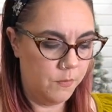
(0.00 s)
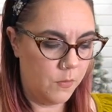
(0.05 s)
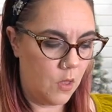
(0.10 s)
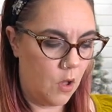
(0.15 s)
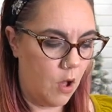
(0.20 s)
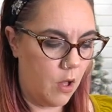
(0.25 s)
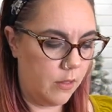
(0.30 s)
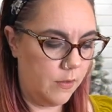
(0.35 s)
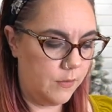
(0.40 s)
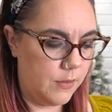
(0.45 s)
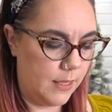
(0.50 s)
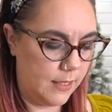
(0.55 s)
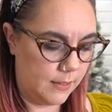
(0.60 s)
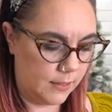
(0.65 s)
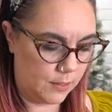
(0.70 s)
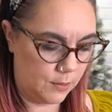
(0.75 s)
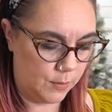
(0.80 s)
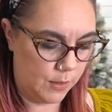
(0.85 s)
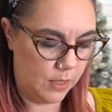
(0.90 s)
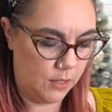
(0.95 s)
all of these
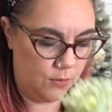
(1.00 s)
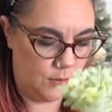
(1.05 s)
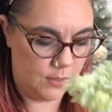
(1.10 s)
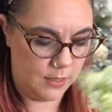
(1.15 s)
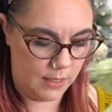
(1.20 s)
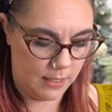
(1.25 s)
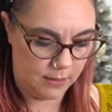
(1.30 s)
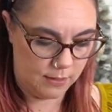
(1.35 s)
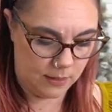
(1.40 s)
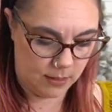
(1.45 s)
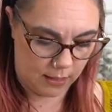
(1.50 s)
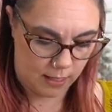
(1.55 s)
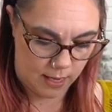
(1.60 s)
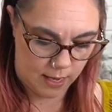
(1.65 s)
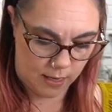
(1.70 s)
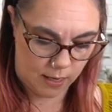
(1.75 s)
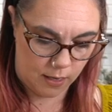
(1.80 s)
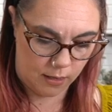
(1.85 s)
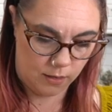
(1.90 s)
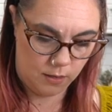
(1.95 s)
because we use these to
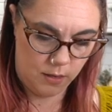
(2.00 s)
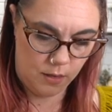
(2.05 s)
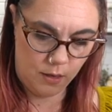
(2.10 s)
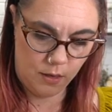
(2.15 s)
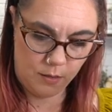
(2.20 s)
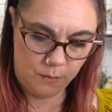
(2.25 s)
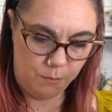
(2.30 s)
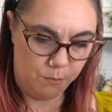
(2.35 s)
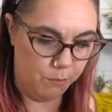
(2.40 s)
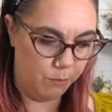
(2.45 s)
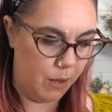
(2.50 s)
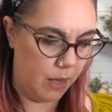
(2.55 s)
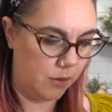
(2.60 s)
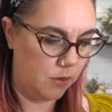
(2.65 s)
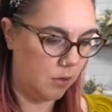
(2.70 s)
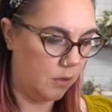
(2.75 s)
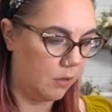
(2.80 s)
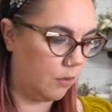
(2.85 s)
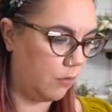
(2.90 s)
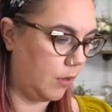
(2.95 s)
kind of
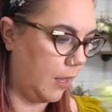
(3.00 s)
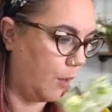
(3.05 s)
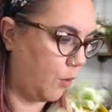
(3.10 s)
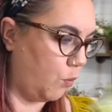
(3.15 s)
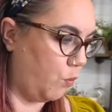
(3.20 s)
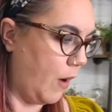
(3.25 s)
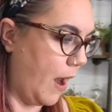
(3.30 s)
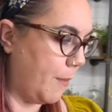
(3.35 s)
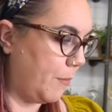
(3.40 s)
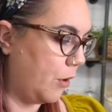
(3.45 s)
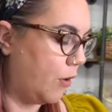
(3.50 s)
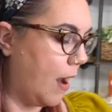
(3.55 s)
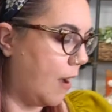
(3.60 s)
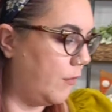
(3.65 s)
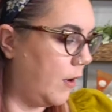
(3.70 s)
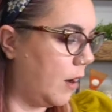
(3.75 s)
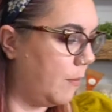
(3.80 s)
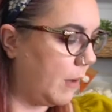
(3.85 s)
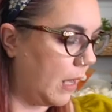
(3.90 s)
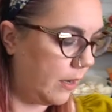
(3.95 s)
bundle, like wrap
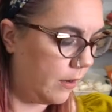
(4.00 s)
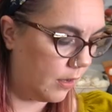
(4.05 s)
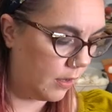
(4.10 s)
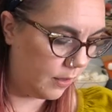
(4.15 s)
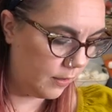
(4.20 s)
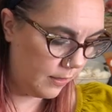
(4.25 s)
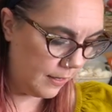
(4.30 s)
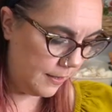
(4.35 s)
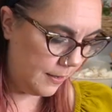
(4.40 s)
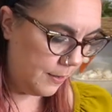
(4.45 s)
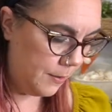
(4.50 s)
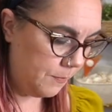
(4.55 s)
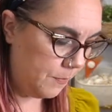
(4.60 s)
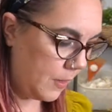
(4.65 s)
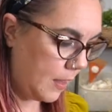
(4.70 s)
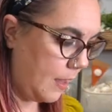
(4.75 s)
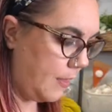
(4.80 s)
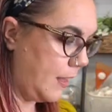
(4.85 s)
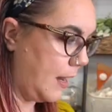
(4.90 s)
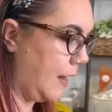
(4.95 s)
around our bundle.
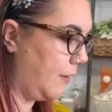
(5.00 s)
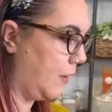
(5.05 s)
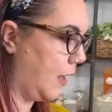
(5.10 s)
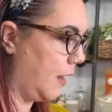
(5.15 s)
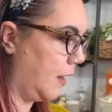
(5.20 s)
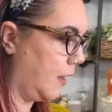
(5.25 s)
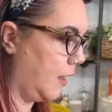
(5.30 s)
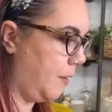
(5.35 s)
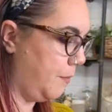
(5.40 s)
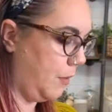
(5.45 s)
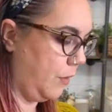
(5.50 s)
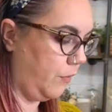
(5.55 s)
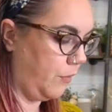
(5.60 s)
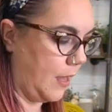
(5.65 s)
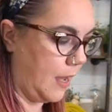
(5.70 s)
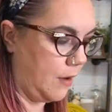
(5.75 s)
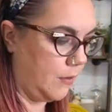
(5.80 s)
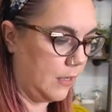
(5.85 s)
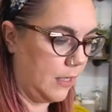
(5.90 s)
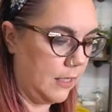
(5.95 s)
And then I've got a couple
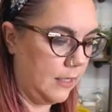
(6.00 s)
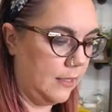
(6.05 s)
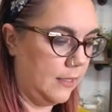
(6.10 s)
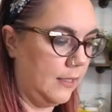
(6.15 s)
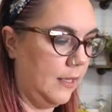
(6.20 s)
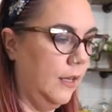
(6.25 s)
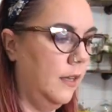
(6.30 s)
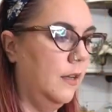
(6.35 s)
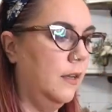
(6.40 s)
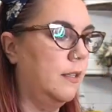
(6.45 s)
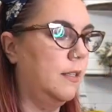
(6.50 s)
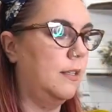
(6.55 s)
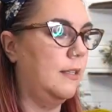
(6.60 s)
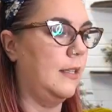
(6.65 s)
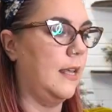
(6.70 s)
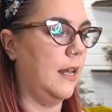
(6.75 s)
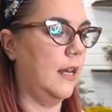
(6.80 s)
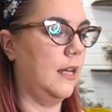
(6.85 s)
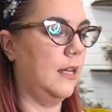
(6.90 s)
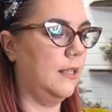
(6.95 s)
flowers
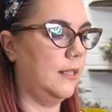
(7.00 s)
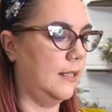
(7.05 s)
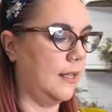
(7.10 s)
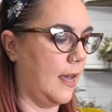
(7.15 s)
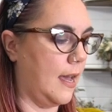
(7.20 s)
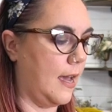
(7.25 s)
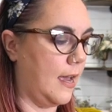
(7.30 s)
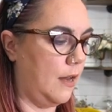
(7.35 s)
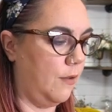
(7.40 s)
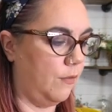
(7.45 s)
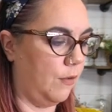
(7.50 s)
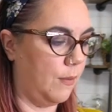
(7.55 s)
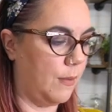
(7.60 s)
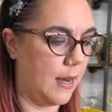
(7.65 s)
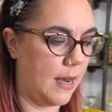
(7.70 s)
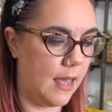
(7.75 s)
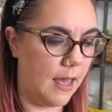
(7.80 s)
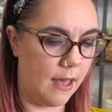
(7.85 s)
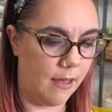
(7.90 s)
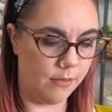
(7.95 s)
setting aside if we
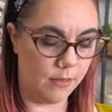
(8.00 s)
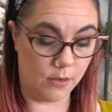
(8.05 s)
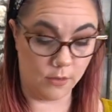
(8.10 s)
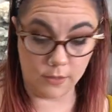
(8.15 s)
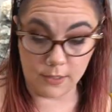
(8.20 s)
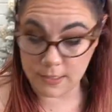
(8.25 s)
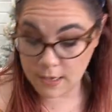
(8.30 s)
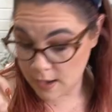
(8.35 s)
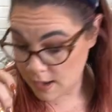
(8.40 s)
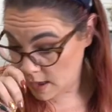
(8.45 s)
want to add those.